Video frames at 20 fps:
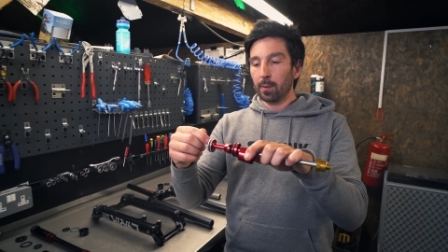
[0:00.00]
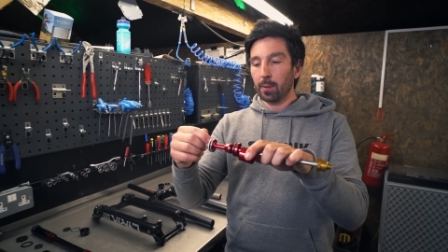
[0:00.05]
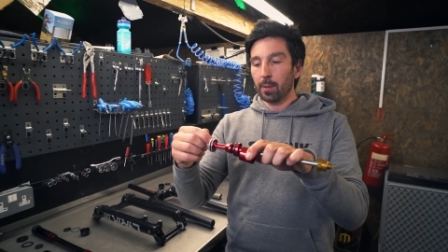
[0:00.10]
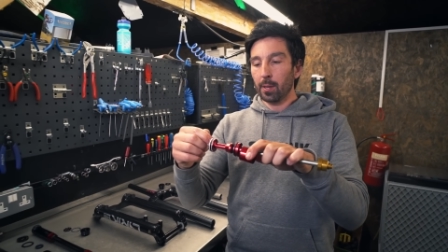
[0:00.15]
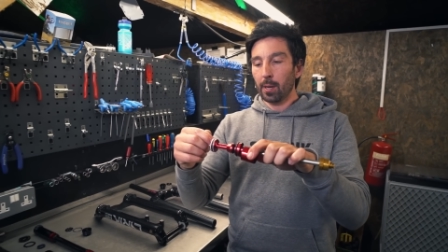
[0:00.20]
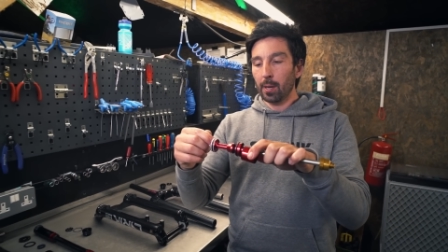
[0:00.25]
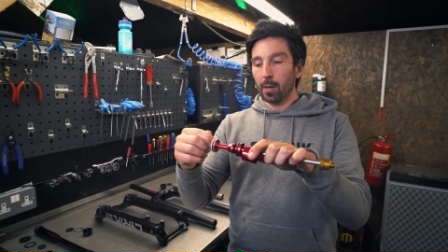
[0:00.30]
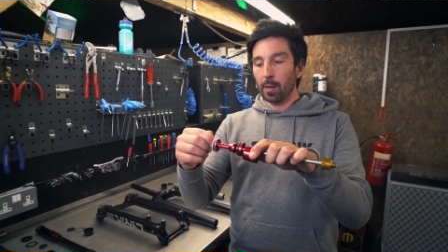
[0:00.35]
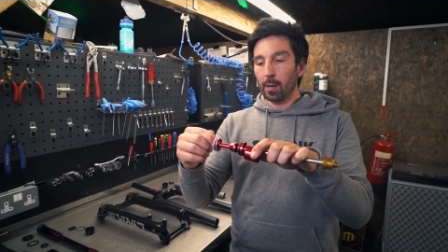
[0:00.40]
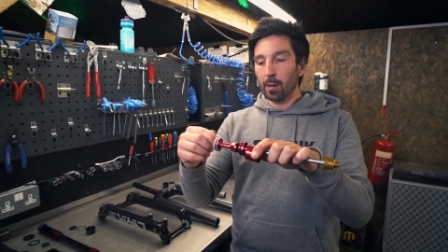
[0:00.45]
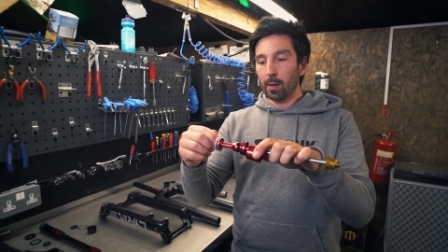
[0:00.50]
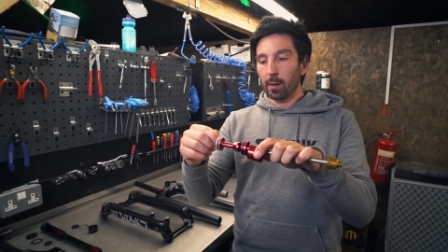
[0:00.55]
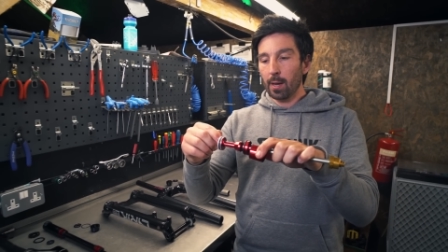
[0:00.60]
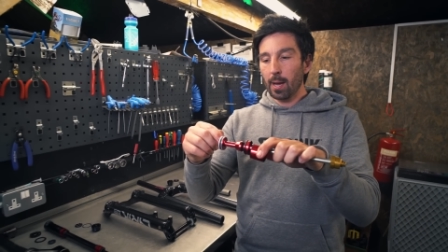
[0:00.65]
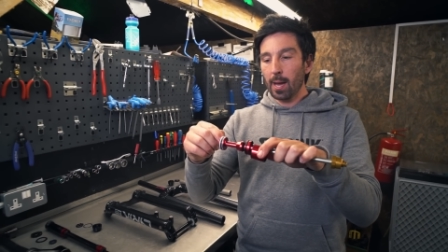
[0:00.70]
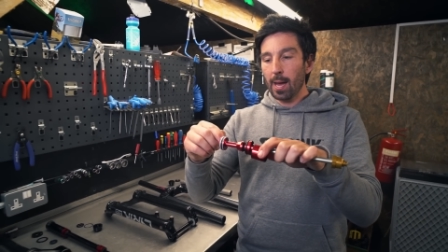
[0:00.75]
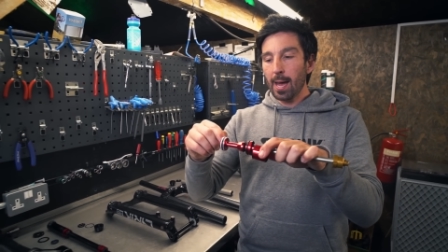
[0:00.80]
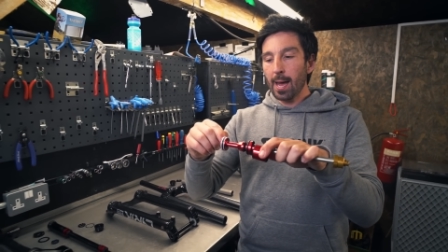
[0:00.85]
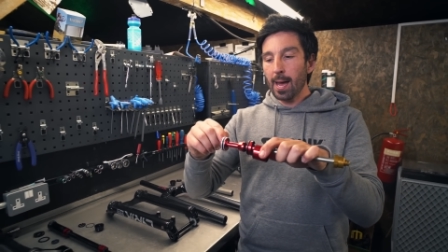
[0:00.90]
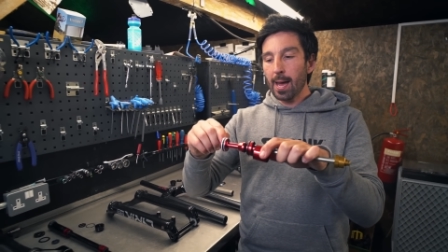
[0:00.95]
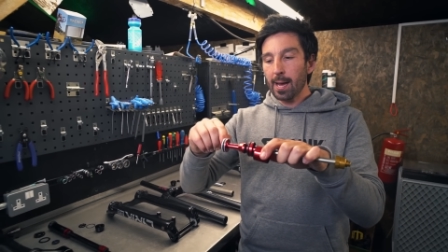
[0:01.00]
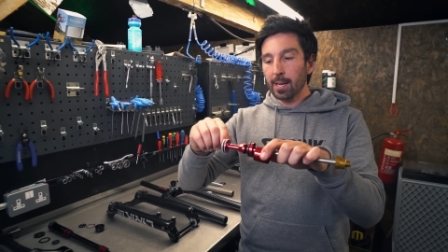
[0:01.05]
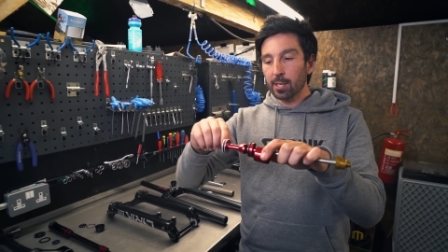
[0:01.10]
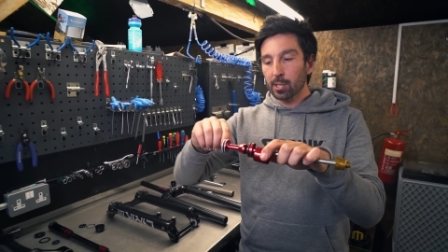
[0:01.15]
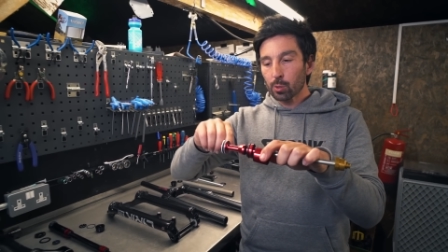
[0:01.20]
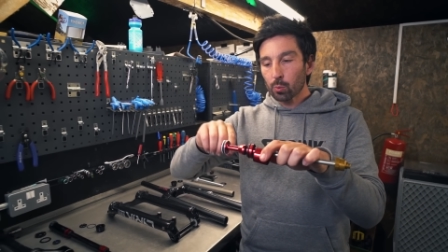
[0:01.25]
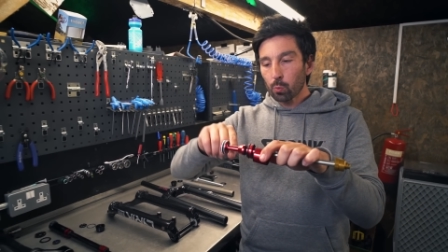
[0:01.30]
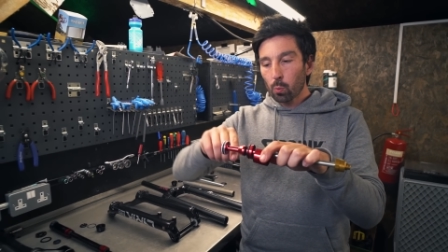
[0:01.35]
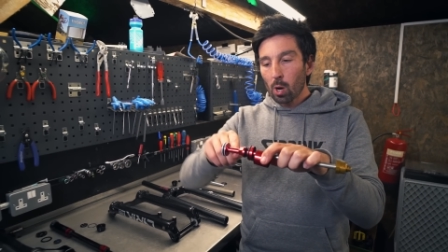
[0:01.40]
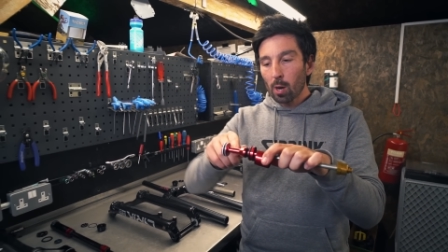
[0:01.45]
the air
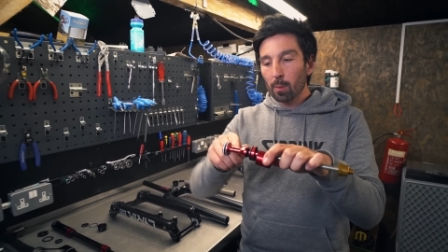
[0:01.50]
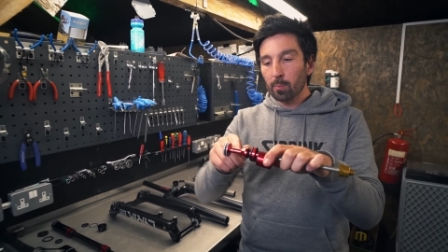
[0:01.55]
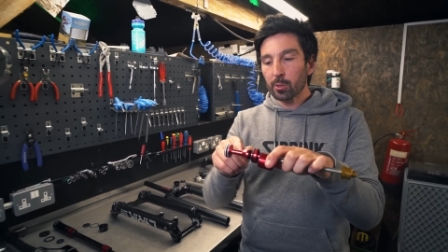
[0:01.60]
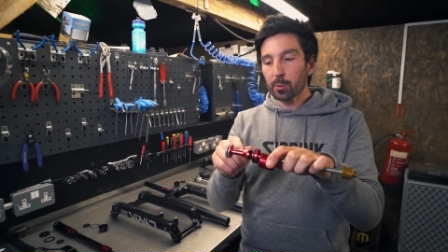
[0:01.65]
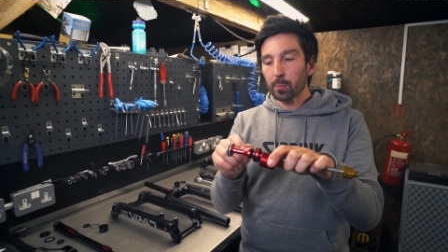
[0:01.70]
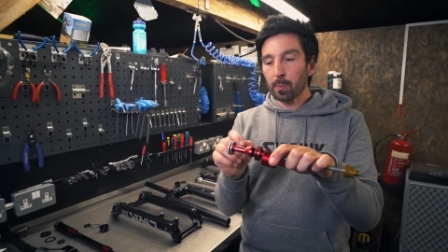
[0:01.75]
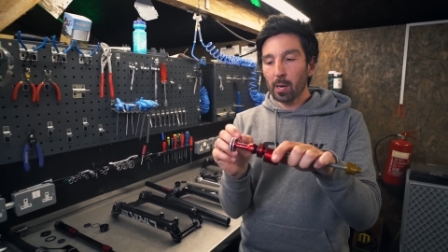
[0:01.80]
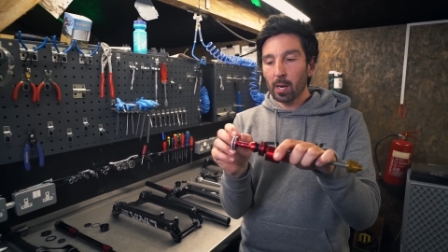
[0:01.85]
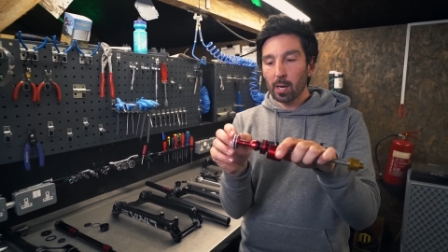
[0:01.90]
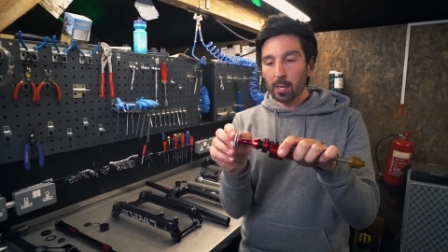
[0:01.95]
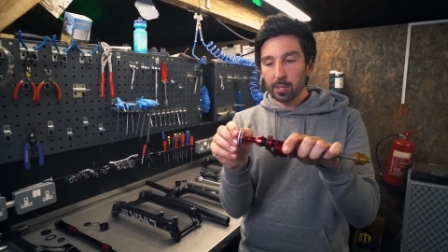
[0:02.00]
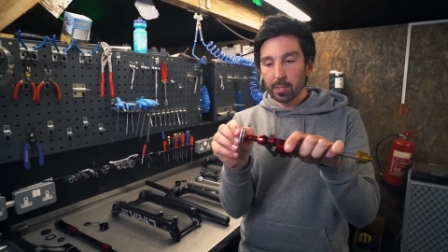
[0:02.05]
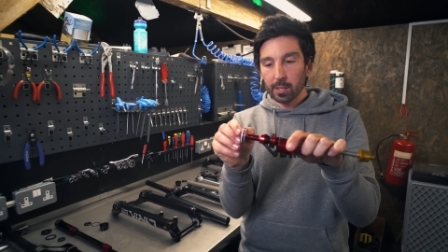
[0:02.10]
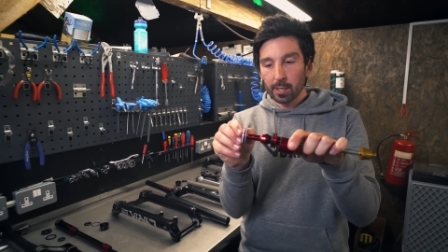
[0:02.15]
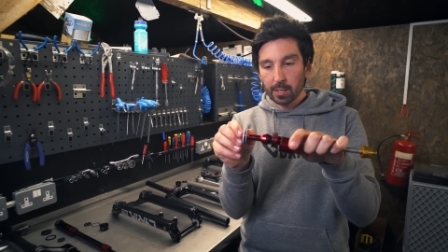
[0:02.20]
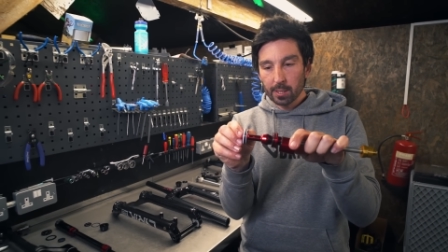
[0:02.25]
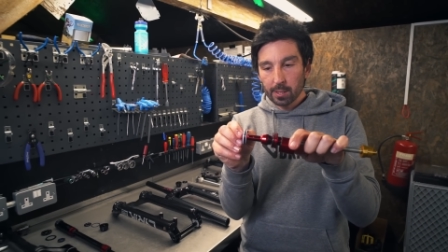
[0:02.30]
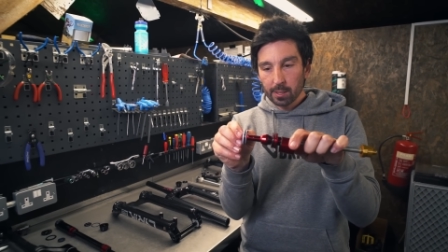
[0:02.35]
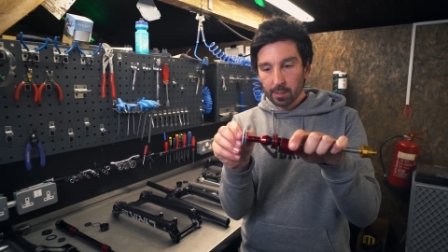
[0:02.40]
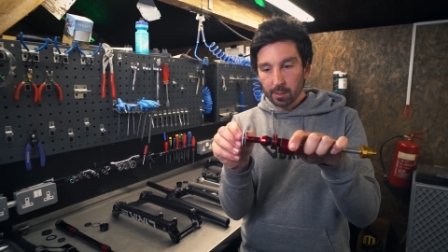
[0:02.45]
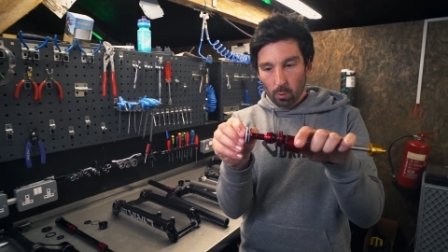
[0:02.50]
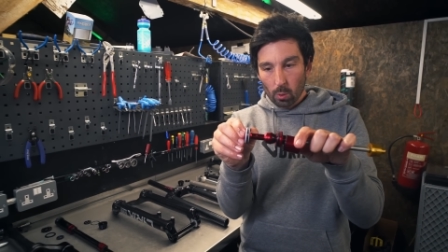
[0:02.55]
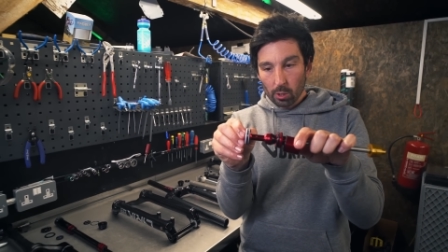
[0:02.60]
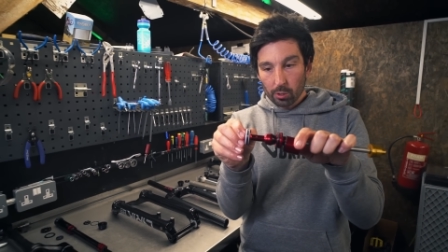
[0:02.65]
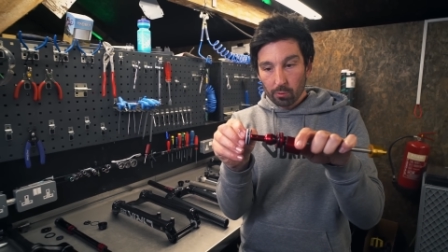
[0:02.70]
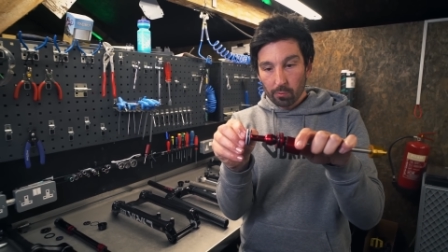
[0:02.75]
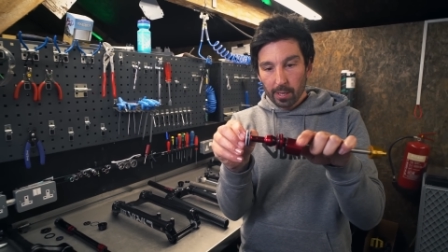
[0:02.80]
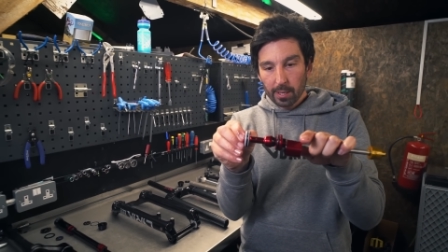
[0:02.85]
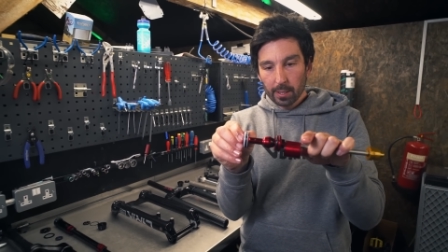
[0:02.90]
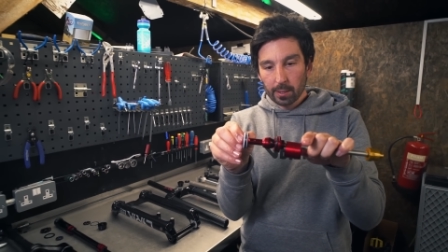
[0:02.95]
swaps past this
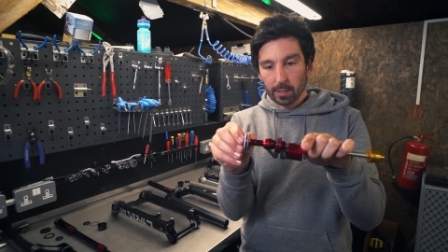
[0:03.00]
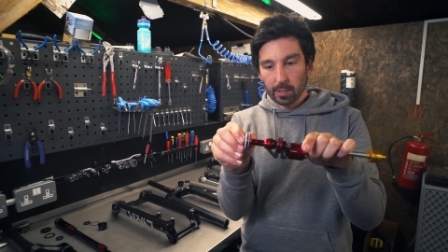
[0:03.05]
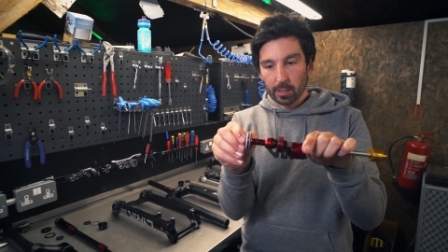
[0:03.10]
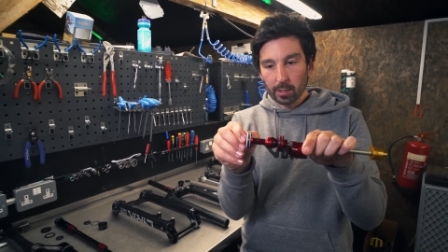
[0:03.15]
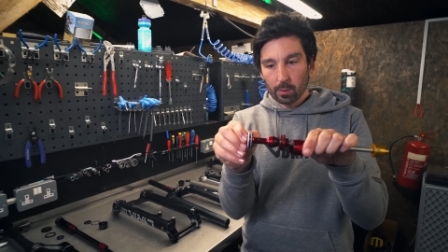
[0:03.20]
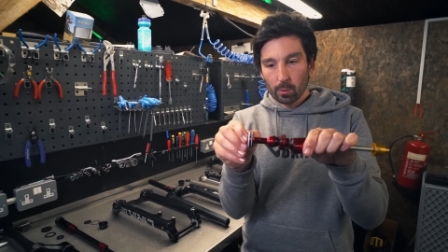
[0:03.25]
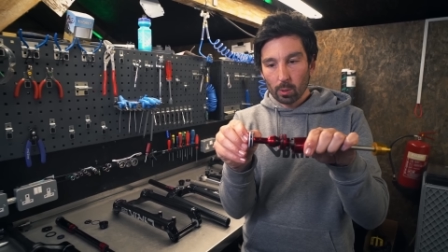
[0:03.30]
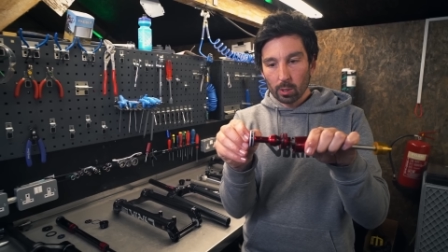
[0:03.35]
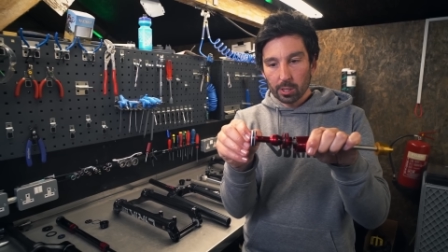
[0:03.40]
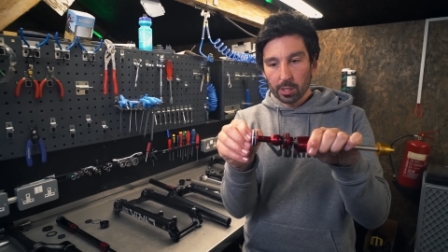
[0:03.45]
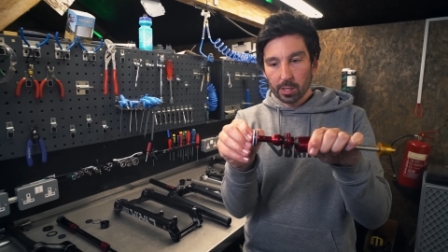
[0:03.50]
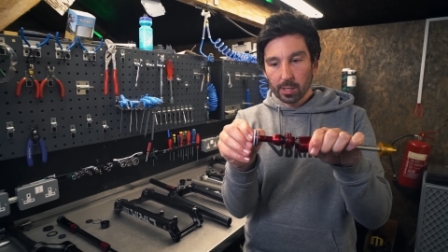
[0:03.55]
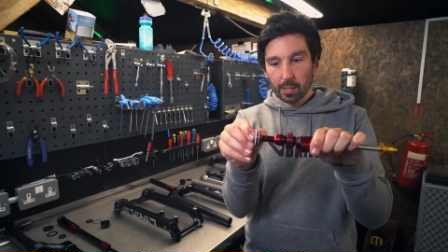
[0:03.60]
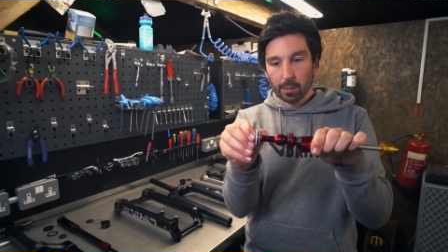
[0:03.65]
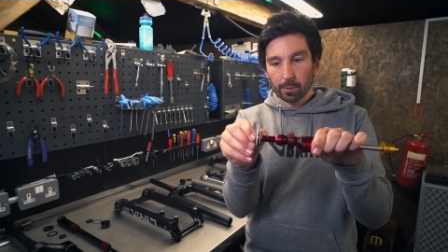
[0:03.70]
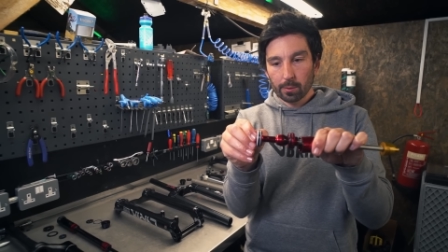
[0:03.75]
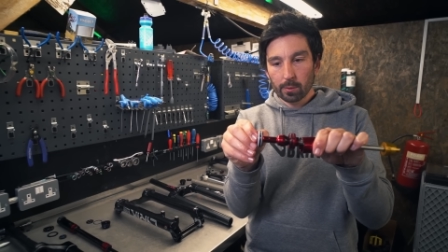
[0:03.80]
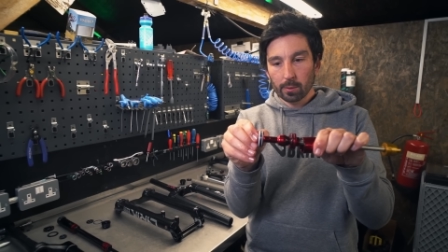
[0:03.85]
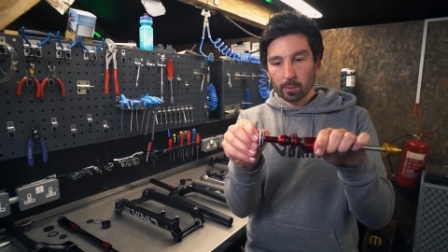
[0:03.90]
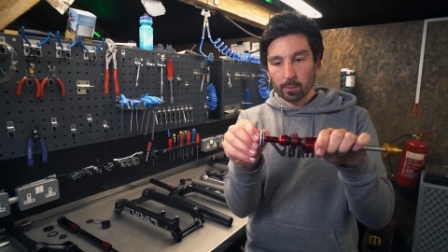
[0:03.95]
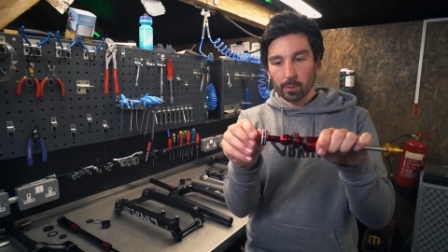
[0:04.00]
quad ring, this quad seal,